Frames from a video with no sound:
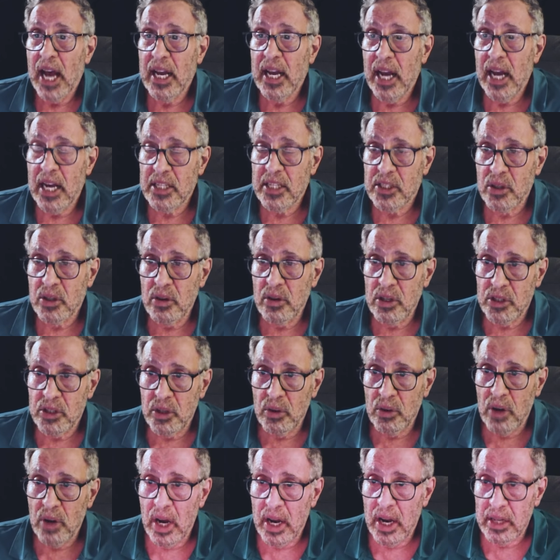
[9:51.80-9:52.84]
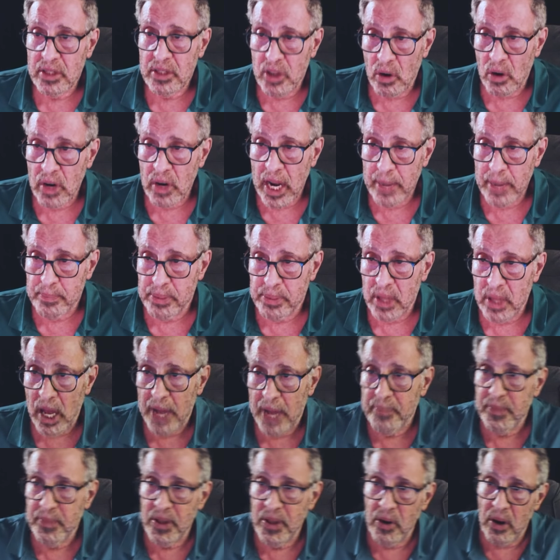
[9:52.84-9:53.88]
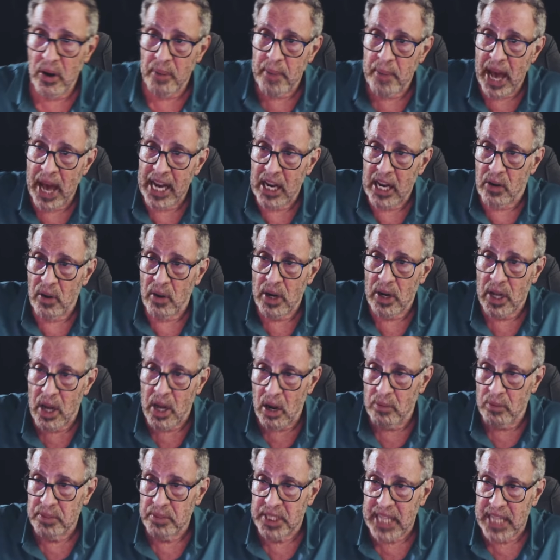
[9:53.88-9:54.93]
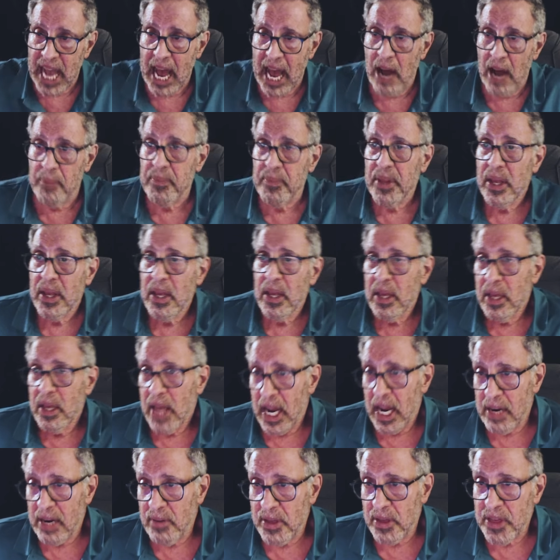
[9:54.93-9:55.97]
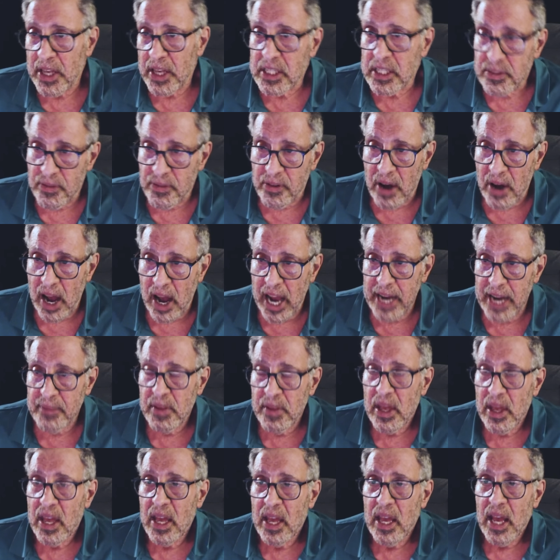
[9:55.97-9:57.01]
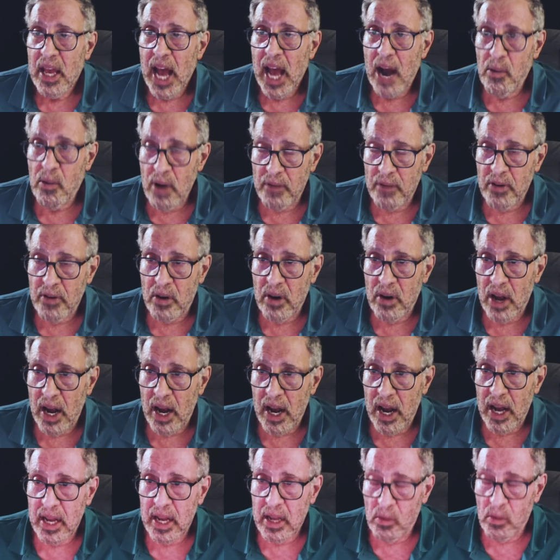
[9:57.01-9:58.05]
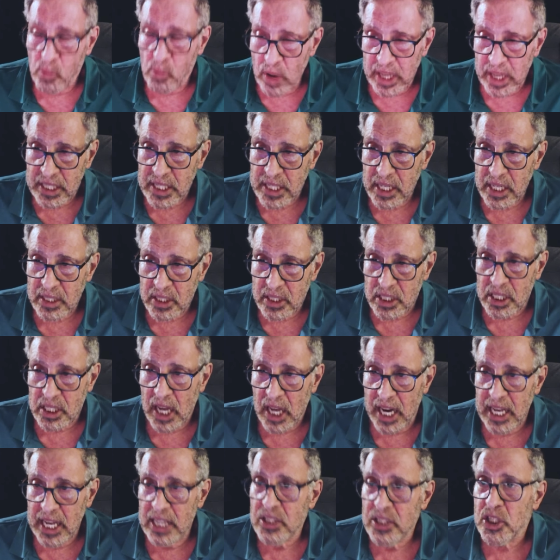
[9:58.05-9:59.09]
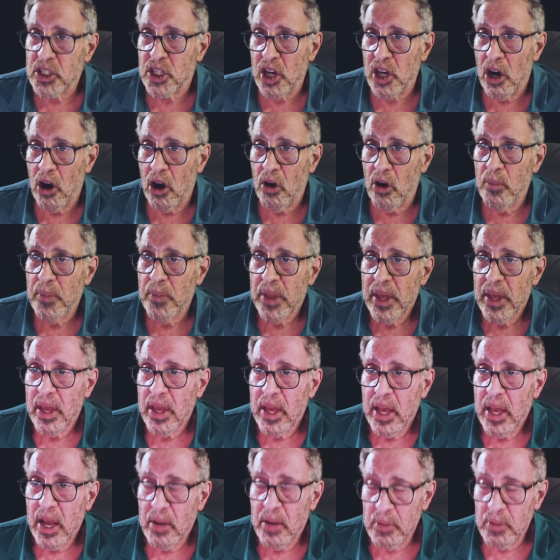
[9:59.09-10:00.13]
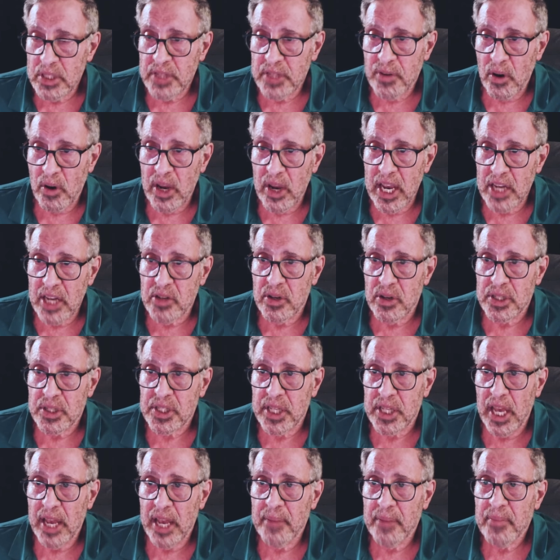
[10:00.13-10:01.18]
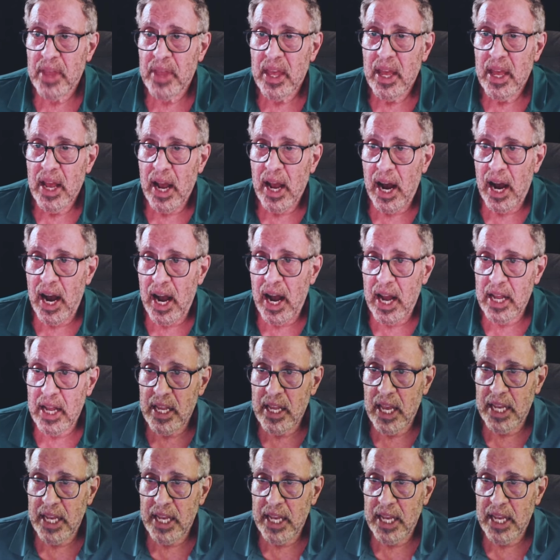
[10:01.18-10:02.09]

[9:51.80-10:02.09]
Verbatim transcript: Uh, as soon as you donate blood, your hematocrit comes down and everything's fine. However, uh, recent studies show, which is very interesting, uh,